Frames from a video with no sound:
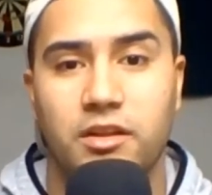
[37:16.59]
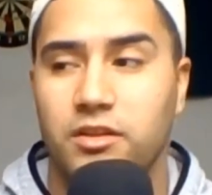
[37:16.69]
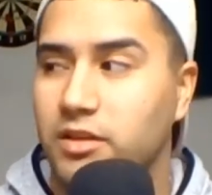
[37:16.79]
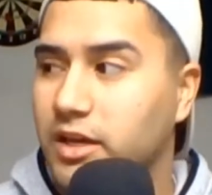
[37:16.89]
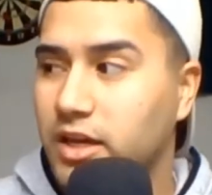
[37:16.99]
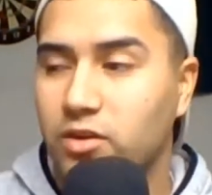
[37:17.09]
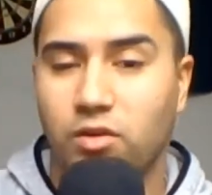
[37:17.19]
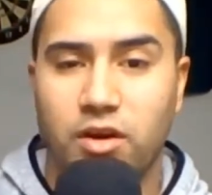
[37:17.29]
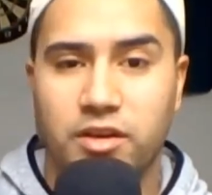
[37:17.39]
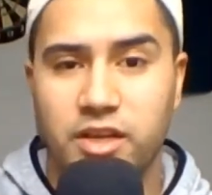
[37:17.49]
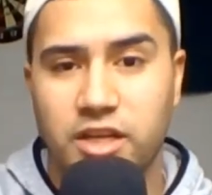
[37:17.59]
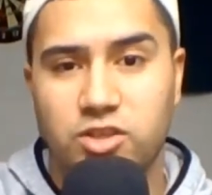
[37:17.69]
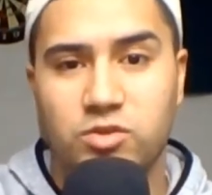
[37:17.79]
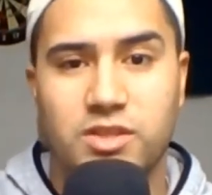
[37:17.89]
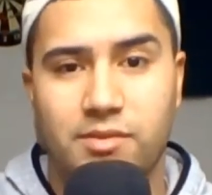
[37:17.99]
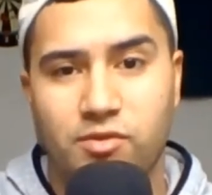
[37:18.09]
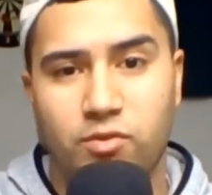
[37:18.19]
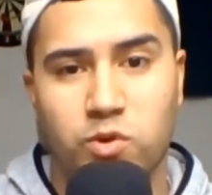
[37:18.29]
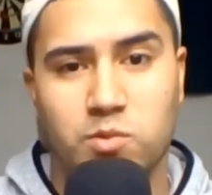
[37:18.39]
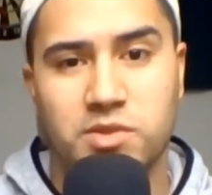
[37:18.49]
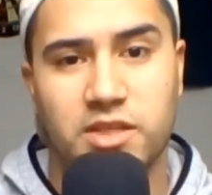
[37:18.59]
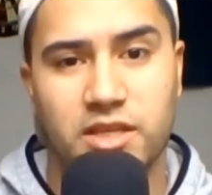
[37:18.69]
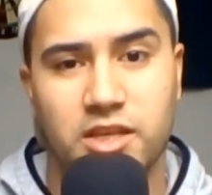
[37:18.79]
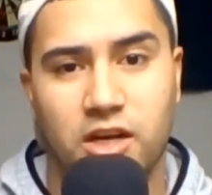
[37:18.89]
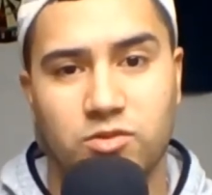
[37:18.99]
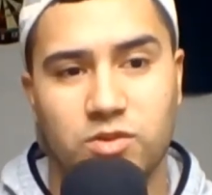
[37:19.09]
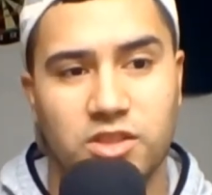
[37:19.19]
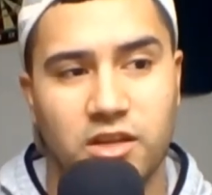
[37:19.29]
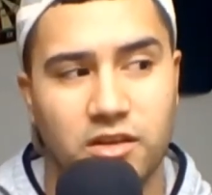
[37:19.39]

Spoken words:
They're like in two separate rooms and they talk to each other.